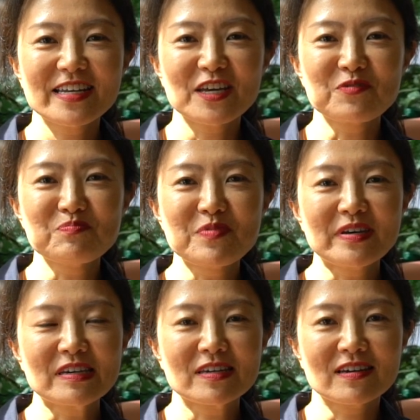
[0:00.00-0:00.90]
a
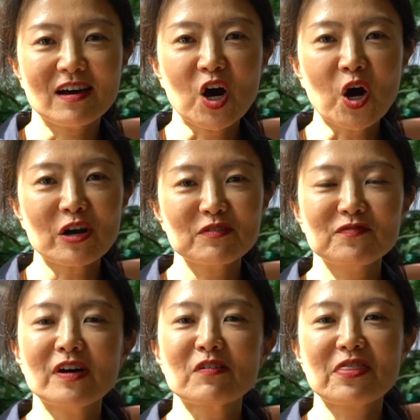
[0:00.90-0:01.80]
big
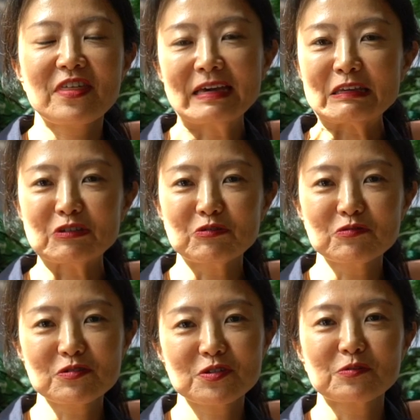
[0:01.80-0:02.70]
heartfelt thank
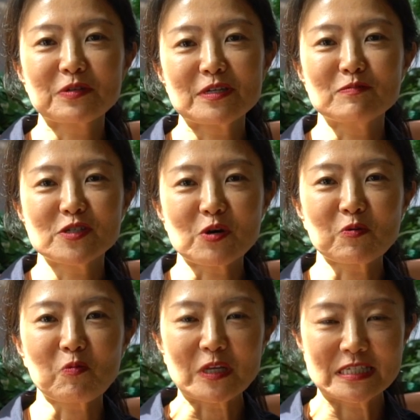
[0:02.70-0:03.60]
you to Kim
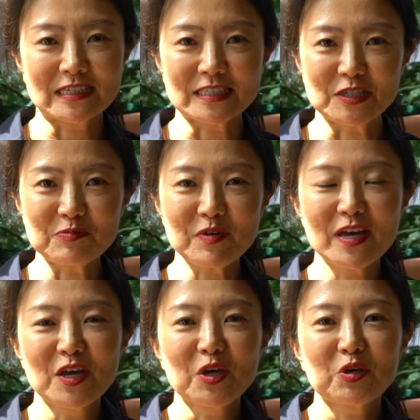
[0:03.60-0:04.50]
Jae-wook Wonjangnim,
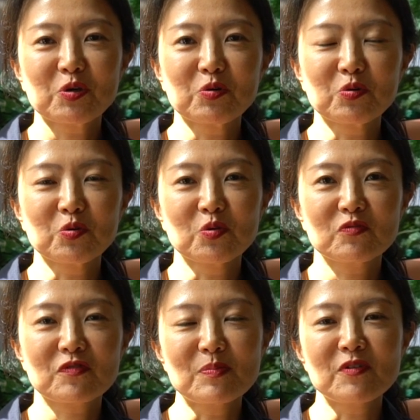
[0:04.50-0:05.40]

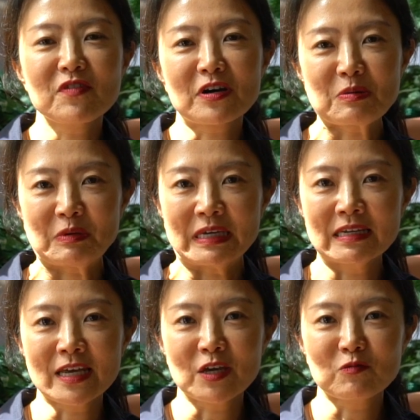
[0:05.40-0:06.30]
who from the very
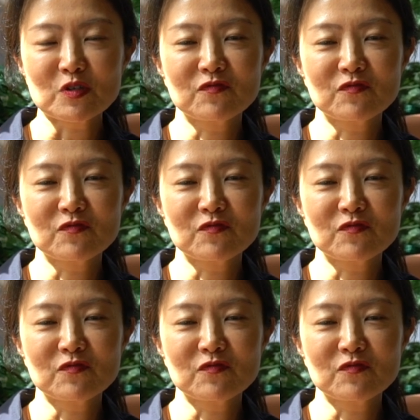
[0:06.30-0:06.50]
beginning was